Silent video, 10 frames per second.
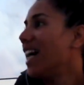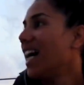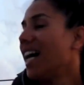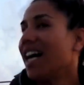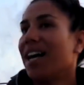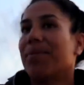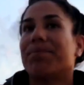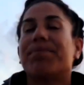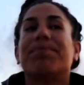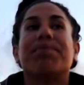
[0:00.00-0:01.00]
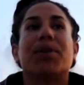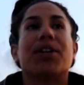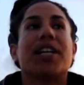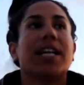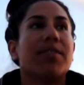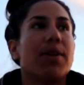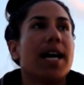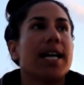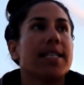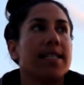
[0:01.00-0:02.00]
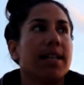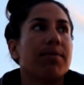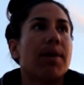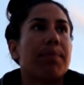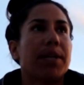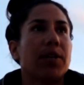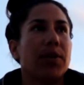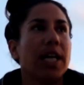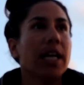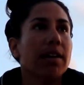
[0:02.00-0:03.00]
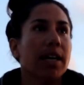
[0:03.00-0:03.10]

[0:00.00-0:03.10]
I'm born and raised in Rapa Nui.